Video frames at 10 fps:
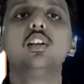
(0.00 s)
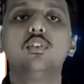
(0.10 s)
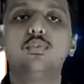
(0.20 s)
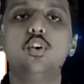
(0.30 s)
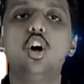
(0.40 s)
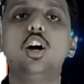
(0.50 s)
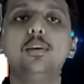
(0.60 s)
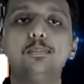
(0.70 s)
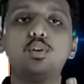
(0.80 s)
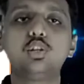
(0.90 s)
for
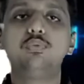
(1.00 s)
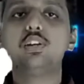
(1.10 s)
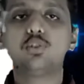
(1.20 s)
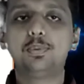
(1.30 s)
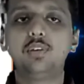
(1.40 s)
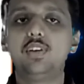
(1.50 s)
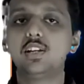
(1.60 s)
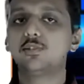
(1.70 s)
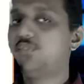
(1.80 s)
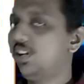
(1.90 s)
postfix to prefix,
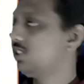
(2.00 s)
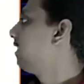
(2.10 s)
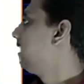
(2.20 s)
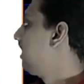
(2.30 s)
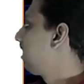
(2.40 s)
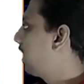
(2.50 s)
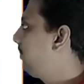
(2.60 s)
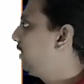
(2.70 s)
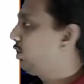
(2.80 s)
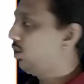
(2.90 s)
first
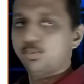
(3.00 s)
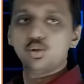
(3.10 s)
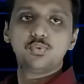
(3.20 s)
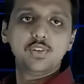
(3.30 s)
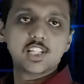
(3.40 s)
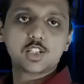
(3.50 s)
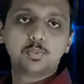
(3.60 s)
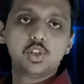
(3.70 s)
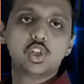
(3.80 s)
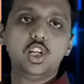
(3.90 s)
convert your postfix
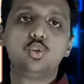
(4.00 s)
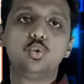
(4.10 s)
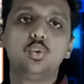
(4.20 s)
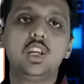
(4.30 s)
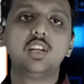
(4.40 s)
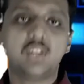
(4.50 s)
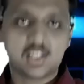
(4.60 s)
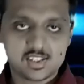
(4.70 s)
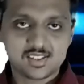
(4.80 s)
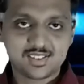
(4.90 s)
expression into
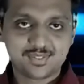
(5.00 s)
infix.